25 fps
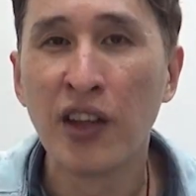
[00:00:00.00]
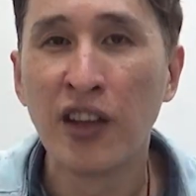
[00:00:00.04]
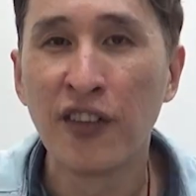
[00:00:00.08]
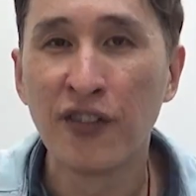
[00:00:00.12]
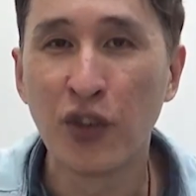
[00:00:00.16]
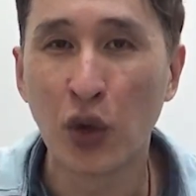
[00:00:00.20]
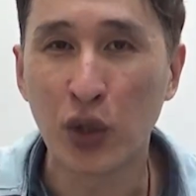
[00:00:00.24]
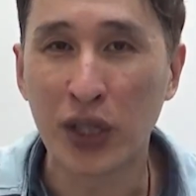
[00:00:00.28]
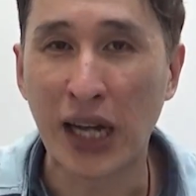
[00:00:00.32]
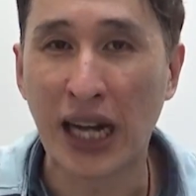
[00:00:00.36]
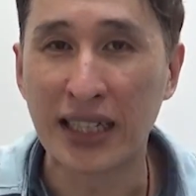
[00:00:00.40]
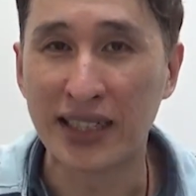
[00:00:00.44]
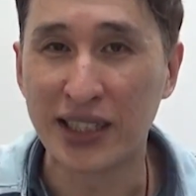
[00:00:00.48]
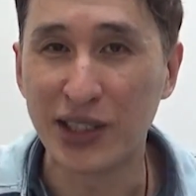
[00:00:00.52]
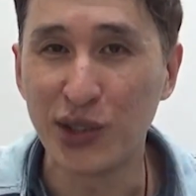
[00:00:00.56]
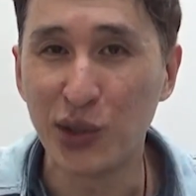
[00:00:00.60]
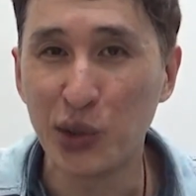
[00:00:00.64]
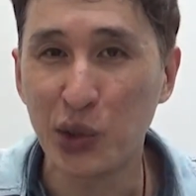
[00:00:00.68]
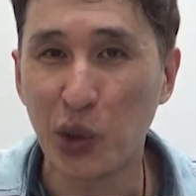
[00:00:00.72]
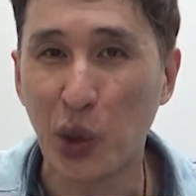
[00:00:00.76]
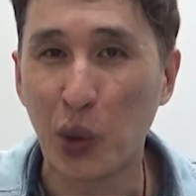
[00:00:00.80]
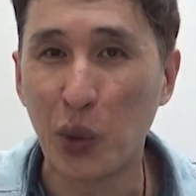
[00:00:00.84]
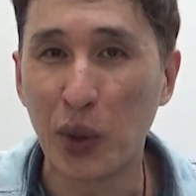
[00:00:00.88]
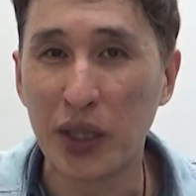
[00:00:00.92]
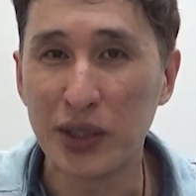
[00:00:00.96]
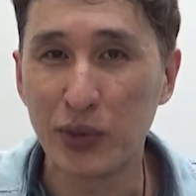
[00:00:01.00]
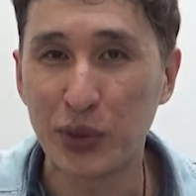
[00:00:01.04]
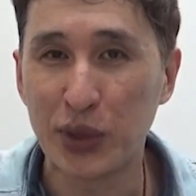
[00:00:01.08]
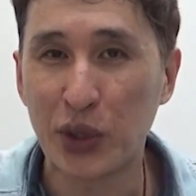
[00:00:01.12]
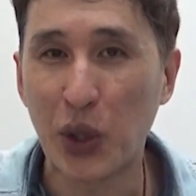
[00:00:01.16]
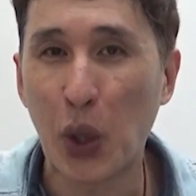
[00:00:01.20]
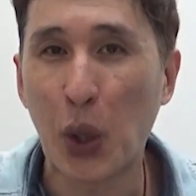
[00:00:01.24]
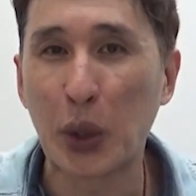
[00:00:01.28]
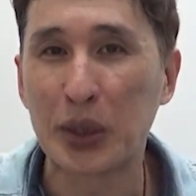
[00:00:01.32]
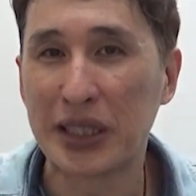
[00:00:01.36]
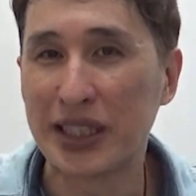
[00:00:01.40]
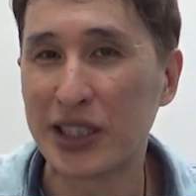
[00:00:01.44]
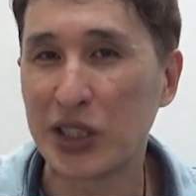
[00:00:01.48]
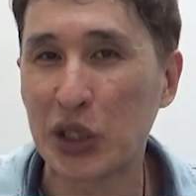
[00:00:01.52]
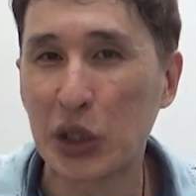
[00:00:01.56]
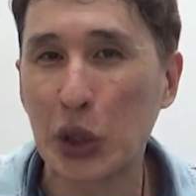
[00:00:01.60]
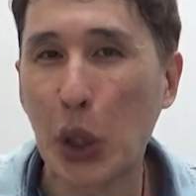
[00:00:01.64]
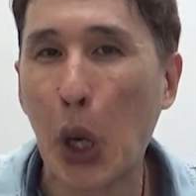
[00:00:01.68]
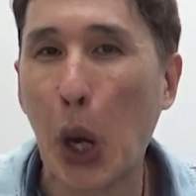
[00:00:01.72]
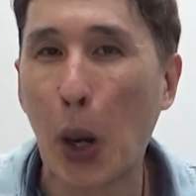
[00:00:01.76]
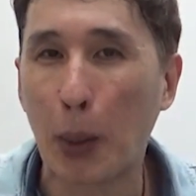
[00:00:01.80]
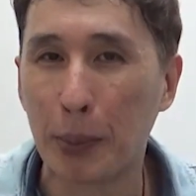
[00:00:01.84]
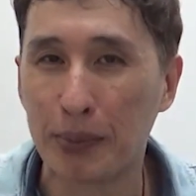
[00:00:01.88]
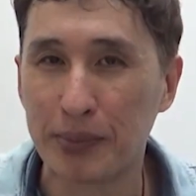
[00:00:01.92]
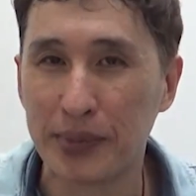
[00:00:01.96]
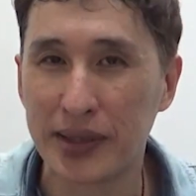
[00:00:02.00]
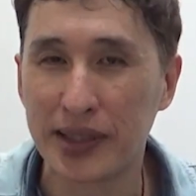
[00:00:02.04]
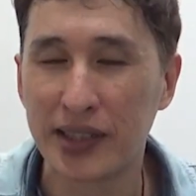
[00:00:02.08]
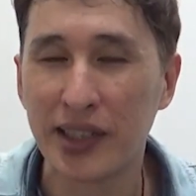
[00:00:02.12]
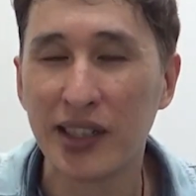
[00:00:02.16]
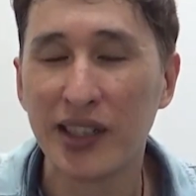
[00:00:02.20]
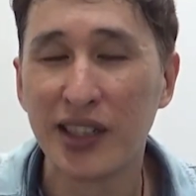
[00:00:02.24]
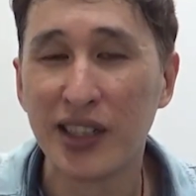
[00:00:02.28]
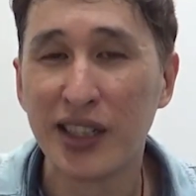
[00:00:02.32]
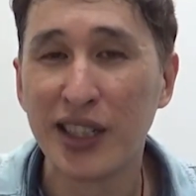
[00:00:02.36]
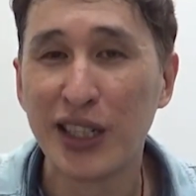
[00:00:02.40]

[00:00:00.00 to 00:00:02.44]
For casino goers, we call this comps.